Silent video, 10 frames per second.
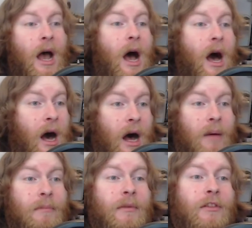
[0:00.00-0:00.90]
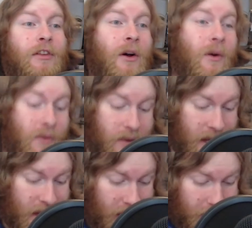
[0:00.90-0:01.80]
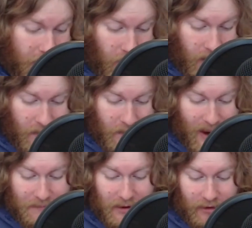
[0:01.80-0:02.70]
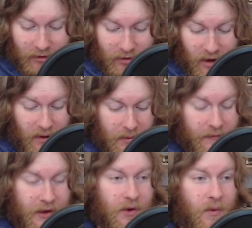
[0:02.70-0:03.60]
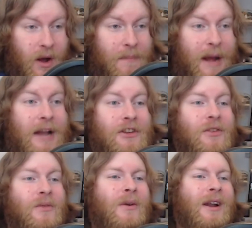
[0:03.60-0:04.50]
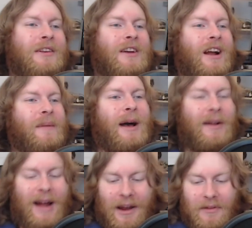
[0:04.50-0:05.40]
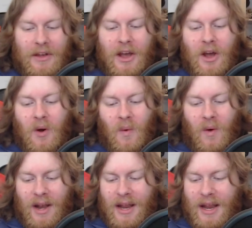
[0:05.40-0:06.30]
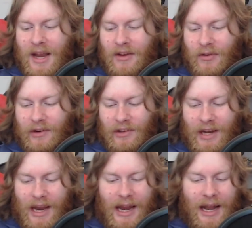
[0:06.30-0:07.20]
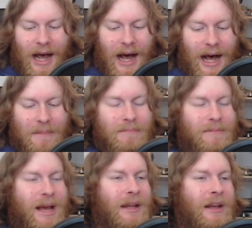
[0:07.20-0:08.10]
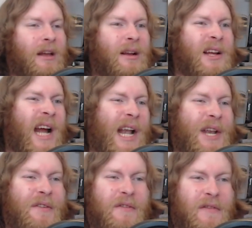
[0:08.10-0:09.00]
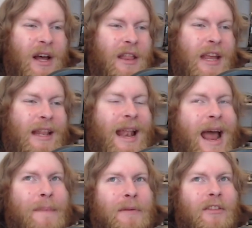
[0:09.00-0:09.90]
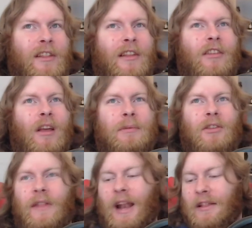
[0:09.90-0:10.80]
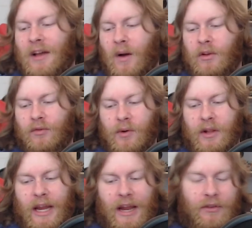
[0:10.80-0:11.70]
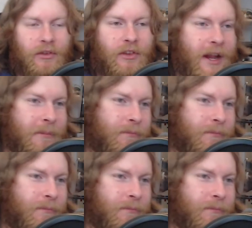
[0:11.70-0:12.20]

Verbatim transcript: Um, so uh, before I wrap this uh, review up, I do want to talk about kind of one interesting uh, meta kind of uh, thing that happens in this episode that I thought was really interesting.